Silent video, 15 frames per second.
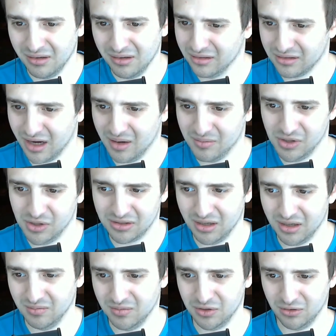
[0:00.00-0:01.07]
this
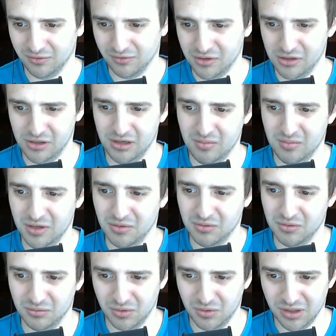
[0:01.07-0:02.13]
object.observe shim that
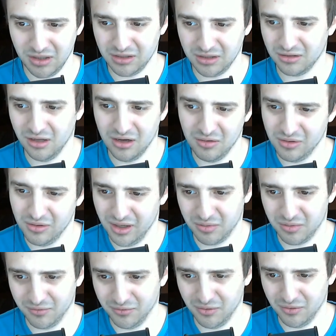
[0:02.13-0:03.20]
was really slow and
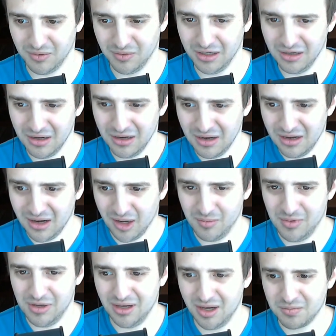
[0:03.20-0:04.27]
unperformant. I
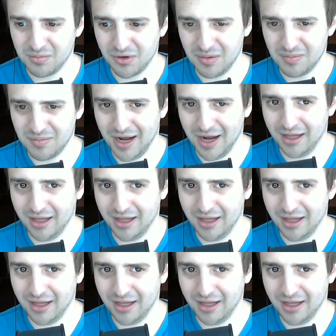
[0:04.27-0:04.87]
mean, the upgrade path,